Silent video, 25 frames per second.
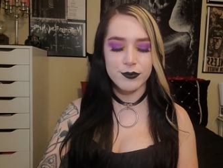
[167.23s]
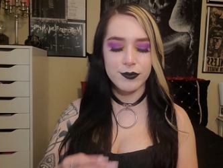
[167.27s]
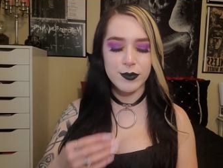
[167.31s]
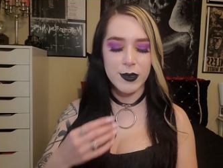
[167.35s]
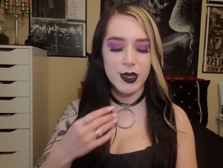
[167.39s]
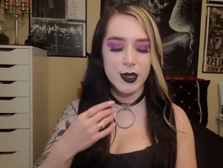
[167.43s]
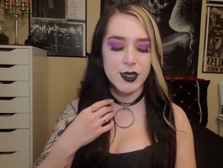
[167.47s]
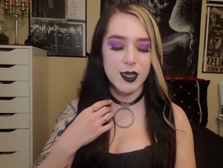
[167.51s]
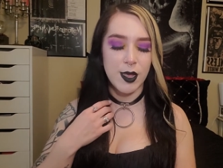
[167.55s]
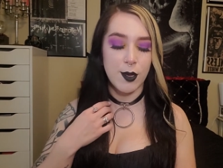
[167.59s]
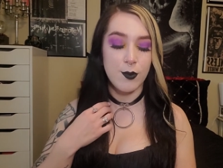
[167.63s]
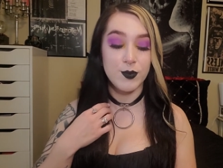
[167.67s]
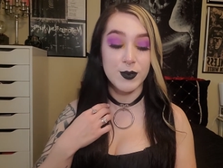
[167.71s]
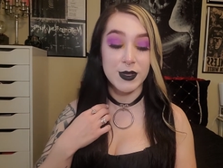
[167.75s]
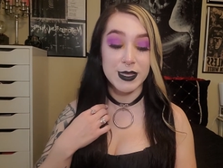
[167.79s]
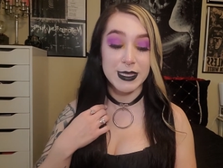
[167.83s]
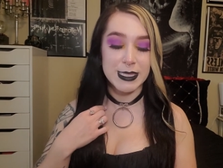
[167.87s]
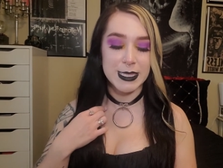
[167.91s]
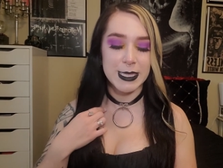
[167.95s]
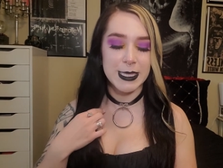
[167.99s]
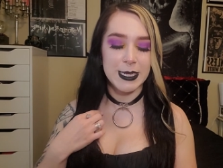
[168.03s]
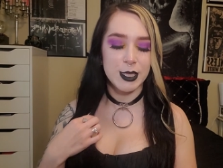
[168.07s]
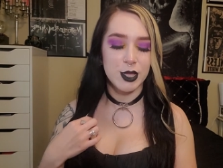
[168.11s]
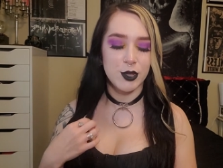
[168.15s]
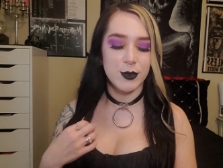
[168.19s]
So let's
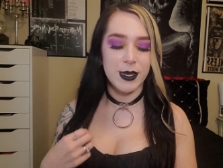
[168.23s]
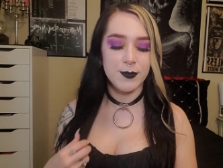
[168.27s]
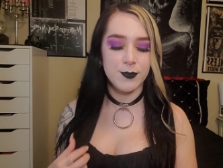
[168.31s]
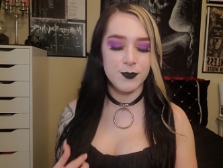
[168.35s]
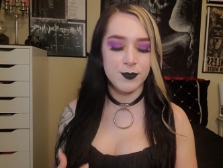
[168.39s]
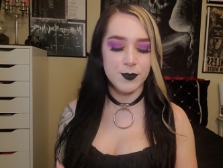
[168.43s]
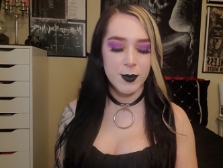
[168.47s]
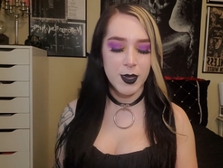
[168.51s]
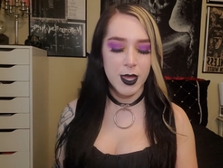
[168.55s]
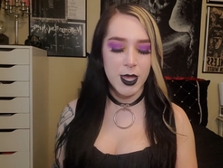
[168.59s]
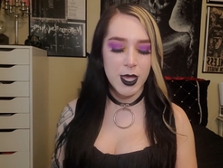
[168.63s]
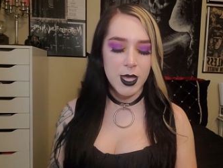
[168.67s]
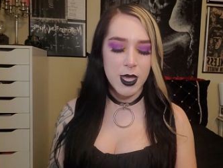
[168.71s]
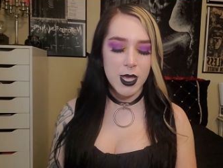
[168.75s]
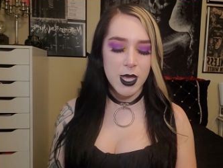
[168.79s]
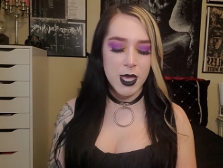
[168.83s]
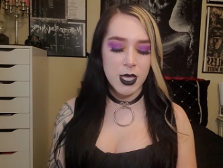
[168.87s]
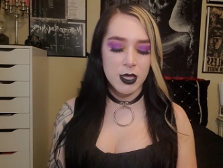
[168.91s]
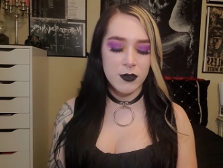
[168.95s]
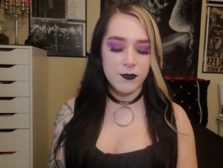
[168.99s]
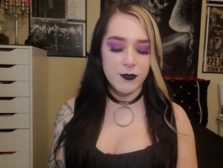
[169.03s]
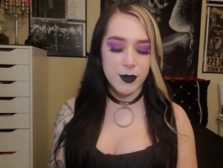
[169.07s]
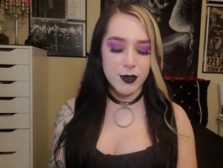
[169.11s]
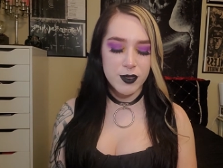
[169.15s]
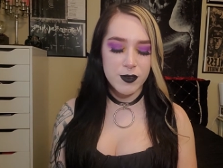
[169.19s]
get into it.
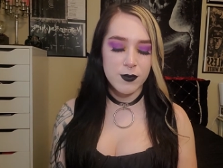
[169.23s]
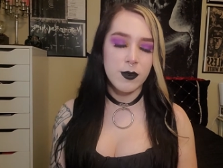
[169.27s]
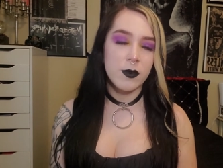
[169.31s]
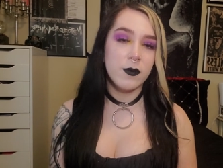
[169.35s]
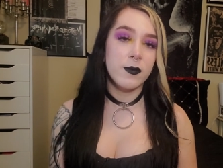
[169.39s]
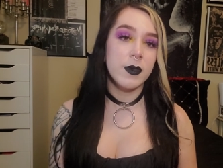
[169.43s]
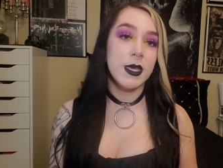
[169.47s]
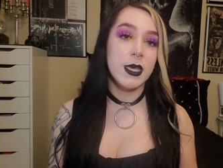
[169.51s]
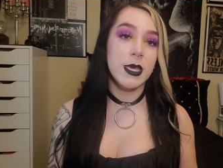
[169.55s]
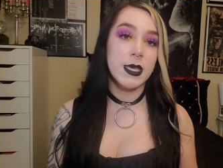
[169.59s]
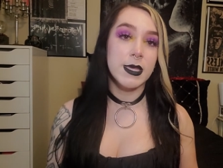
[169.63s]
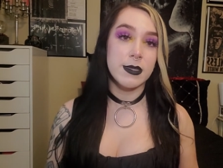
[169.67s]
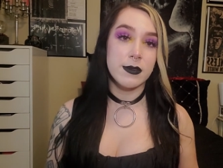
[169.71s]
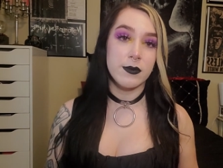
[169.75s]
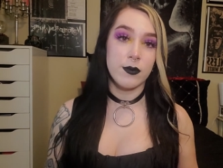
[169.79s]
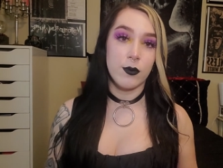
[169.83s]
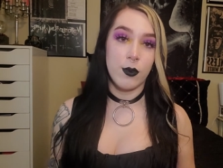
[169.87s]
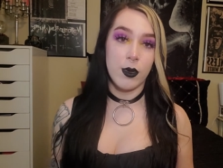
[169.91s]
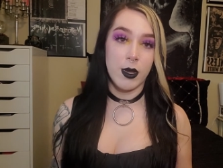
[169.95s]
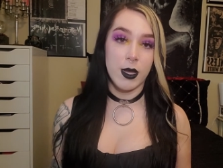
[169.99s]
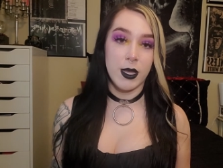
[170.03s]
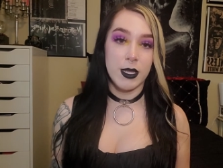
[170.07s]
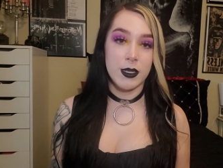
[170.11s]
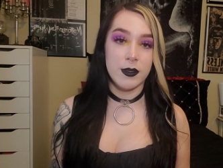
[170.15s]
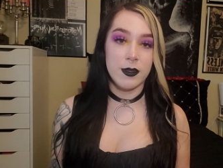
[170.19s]
First movie is
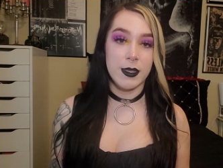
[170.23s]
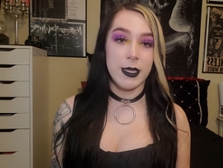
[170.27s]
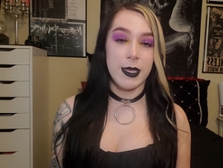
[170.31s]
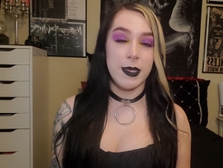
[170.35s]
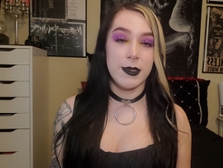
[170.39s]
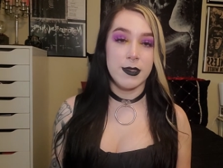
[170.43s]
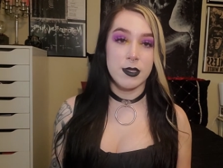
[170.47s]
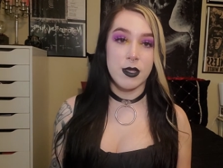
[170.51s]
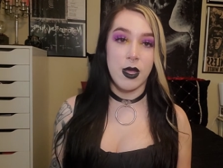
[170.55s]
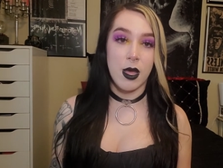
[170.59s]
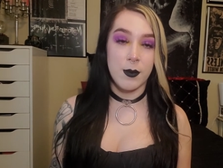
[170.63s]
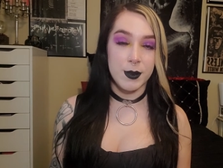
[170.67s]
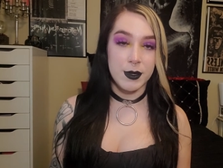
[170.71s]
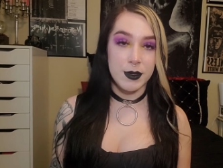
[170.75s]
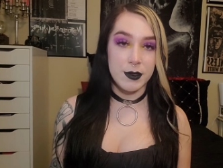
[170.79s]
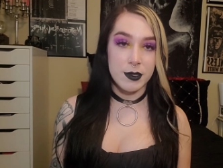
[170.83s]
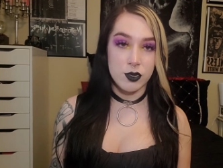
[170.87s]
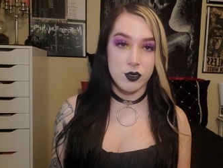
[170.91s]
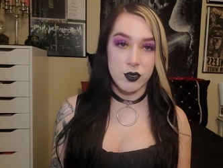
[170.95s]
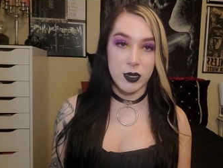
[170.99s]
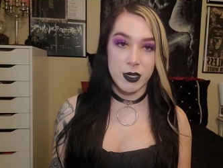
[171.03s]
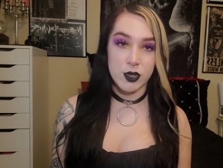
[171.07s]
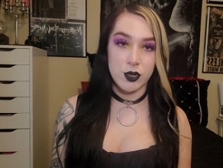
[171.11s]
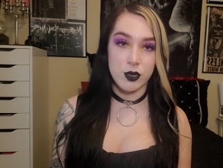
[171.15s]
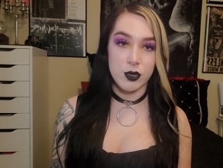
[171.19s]
one that has not been a
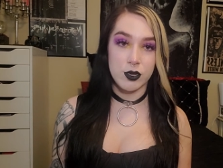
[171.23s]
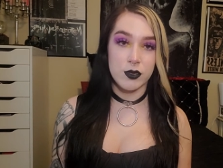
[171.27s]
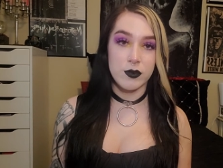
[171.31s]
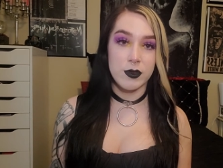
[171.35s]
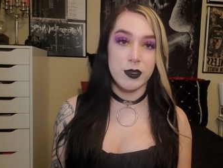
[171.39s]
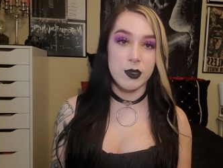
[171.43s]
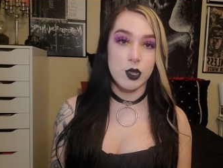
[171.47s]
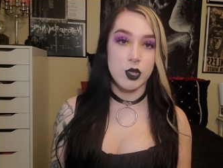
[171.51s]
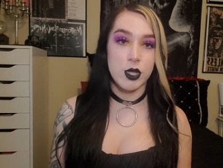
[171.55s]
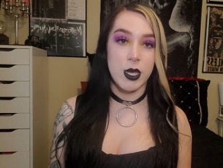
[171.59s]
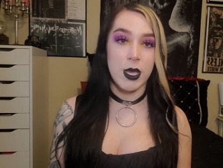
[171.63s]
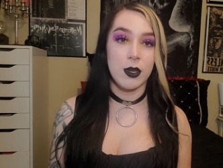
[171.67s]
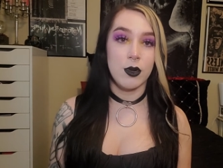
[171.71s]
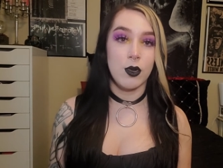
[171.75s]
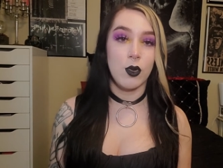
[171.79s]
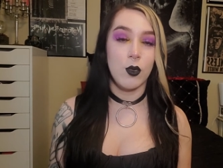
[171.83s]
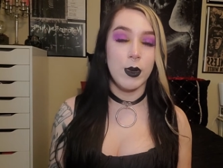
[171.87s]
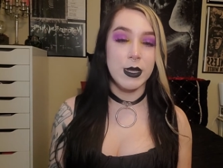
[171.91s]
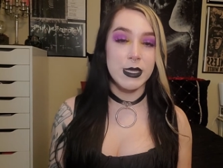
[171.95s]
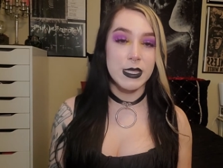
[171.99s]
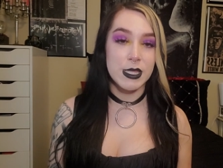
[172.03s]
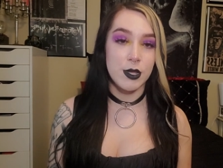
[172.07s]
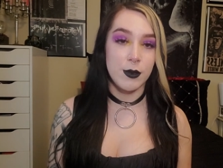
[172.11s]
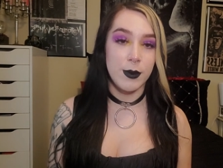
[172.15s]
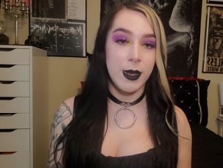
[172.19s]
stranger to this channel
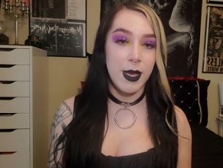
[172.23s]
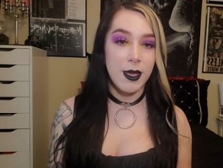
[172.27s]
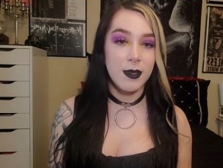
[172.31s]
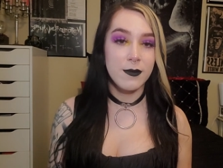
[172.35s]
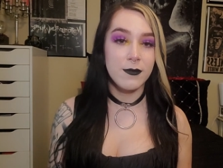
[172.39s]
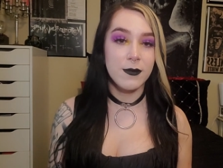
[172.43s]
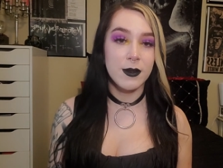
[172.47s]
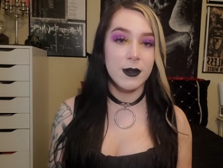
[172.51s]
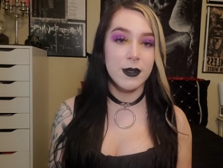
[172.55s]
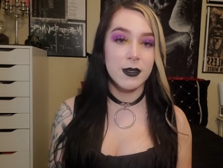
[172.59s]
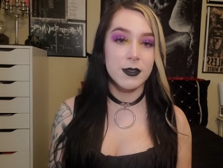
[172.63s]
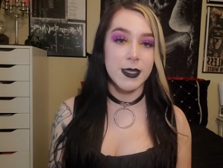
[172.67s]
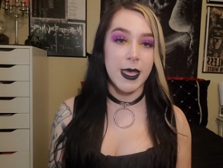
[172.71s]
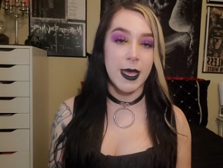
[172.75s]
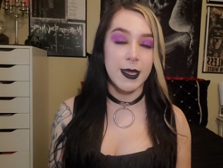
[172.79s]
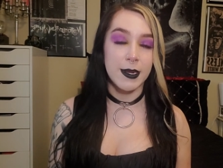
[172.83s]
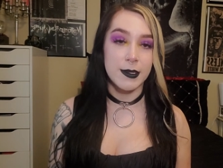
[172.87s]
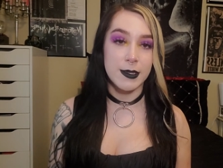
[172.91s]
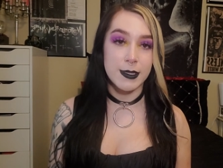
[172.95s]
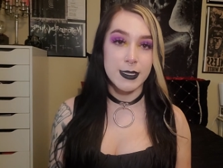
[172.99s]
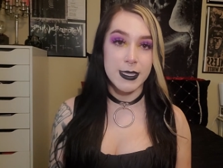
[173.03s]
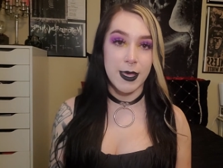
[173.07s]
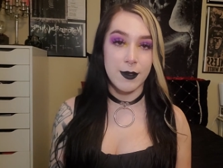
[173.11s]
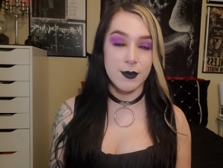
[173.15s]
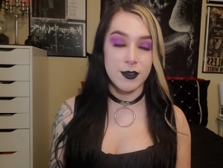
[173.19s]
whatsoever. That
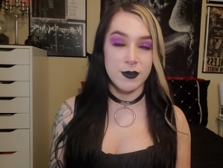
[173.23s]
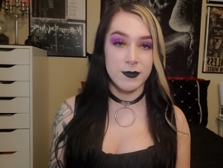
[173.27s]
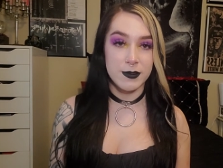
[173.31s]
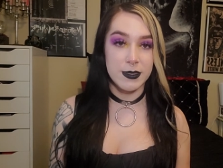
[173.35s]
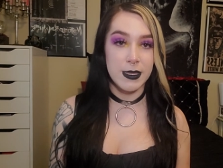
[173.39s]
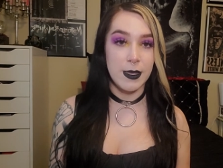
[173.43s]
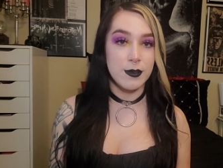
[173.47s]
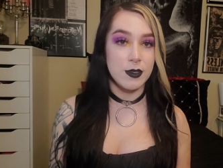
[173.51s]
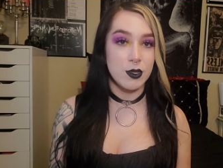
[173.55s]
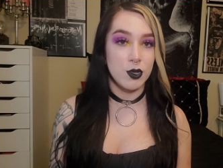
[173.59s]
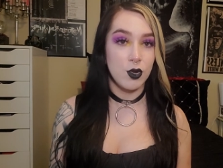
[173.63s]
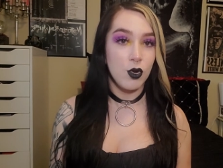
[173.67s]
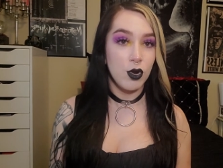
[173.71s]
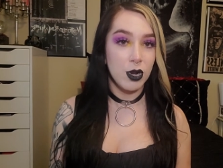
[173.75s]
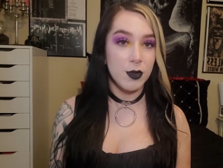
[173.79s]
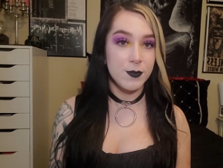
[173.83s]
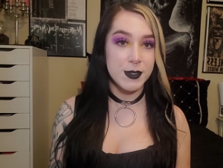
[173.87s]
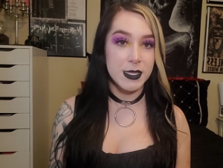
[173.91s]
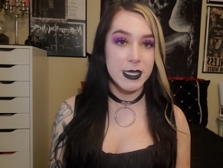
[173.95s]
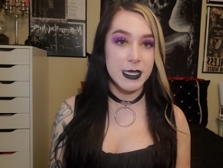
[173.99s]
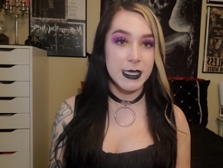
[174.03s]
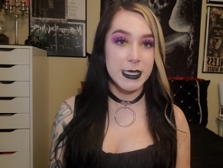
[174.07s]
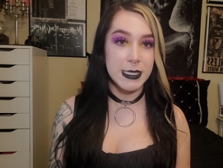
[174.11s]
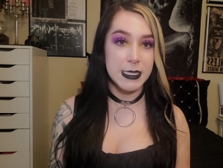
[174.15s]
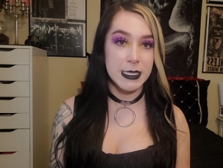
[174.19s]
is House of a Thousand
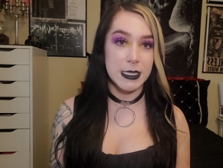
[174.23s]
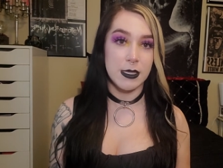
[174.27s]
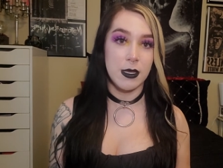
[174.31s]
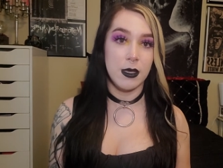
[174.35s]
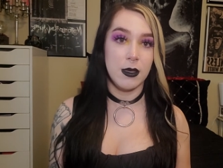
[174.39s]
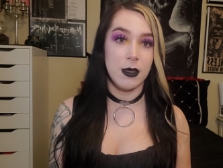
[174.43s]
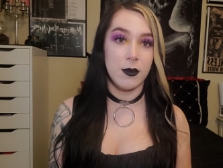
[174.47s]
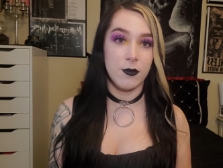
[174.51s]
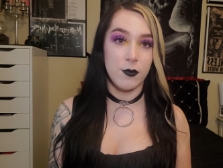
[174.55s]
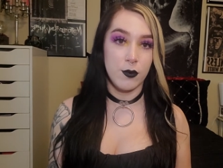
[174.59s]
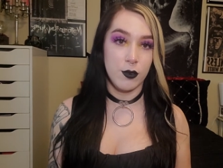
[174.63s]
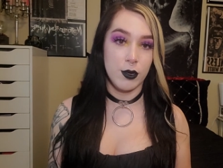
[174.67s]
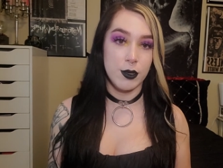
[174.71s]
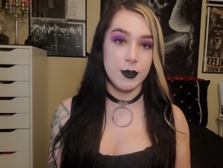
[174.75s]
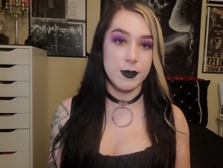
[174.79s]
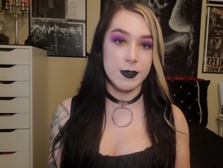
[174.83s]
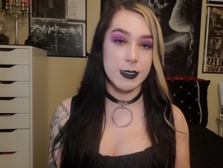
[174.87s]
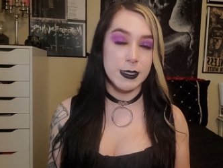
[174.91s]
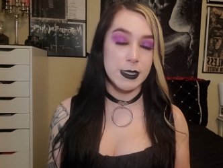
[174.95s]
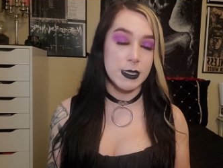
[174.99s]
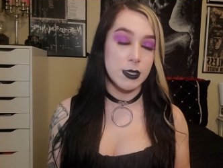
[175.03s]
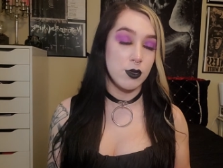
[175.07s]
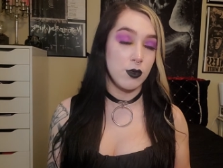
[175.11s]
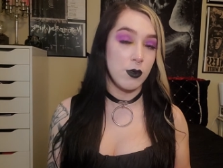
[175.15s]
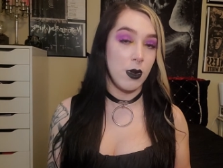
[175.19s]
Corpses. Of course, this
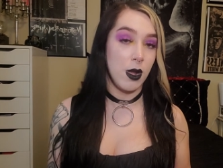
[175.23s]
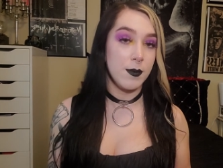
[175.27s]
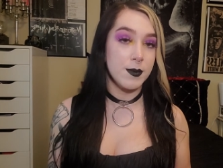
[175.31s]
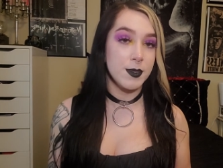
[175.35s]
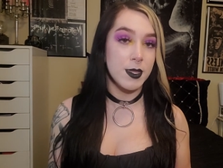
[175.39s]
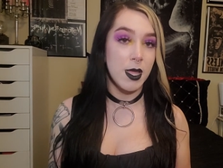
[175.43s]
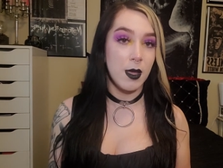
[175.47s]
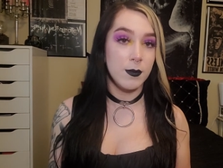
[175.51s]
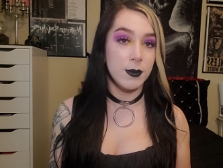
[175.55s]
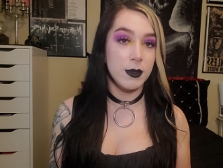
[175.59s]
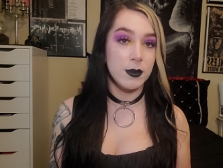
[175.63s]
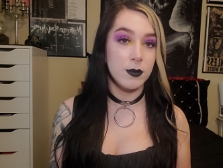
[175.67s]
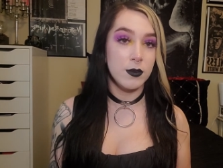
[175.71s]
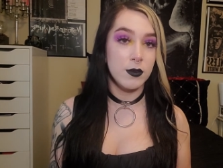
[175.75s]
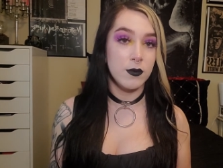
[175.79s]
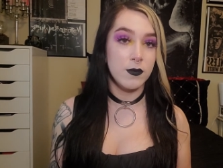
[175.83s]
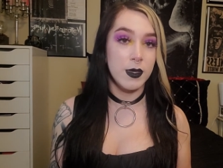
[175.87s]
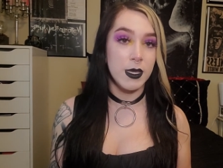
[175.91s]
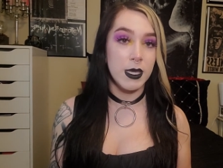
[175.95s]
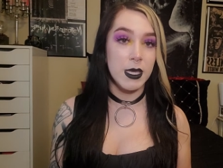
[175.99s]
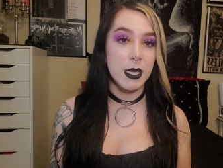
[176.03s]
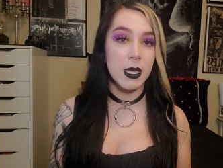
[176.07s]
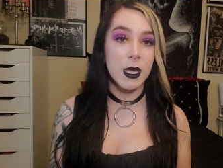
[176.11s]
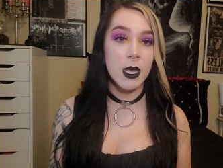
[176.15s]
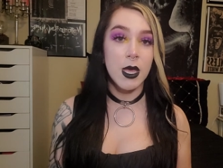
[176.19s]
is a Rob Zombie
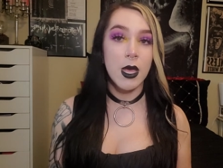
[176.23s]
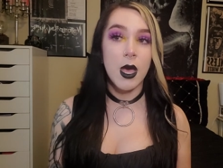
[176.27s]
movie.